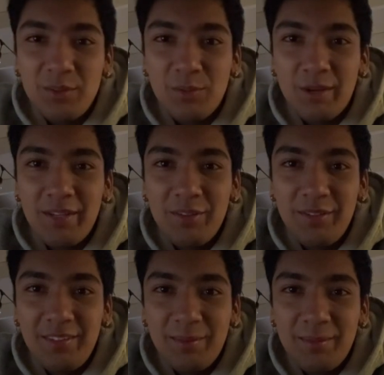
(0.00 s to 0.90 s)
Why you
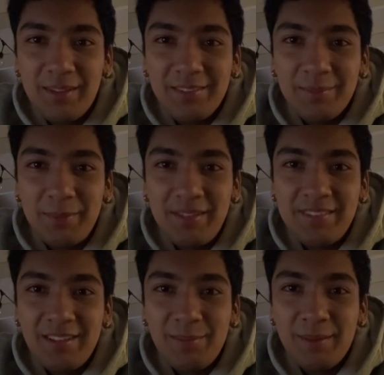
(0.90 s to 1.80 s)
eat so much? Being
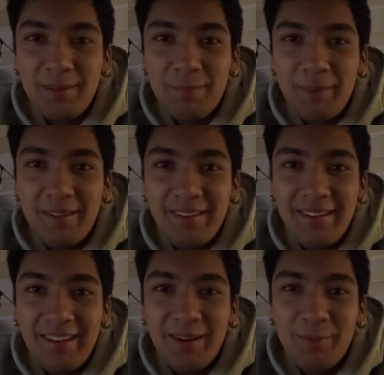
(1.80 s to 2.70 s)
chased by the
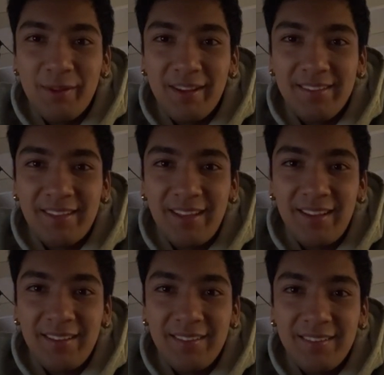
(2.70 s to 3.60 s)
penguin. Yeah, we got
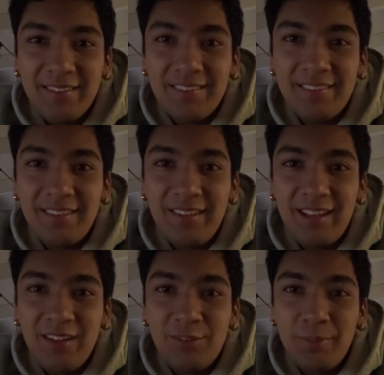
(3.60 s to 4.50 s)
that. The city
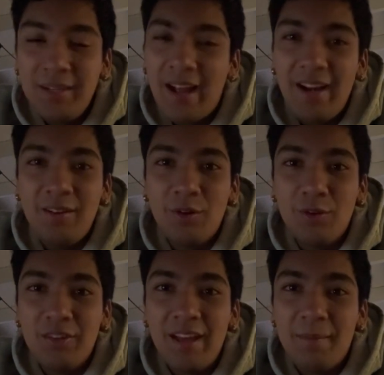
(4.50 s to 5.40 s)
council meeting. I didn't go
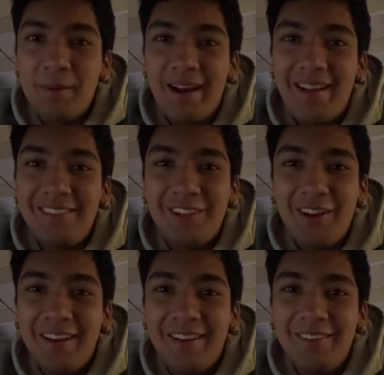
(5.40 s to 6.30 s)
to that, but I
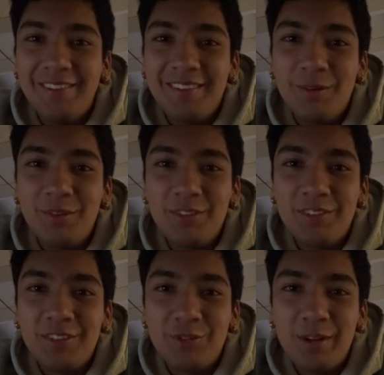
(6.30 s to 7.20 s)
saw it. It was it was
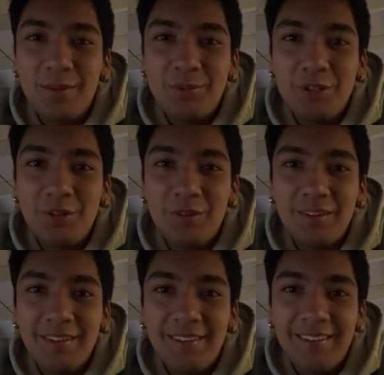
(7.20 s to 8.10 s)
just a straight up joke.
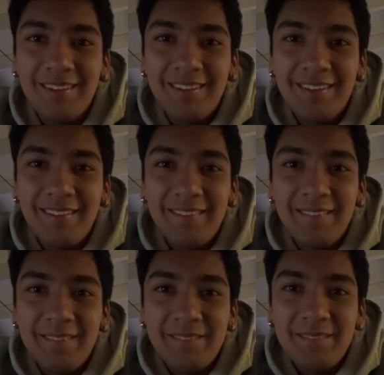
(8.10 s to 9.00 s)

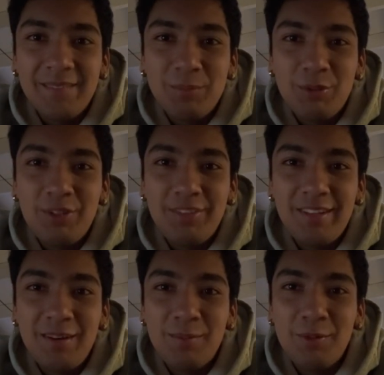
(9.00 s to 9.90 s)
Pretty
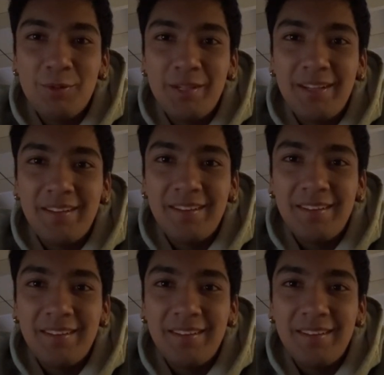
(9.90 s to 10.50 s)
terrible week.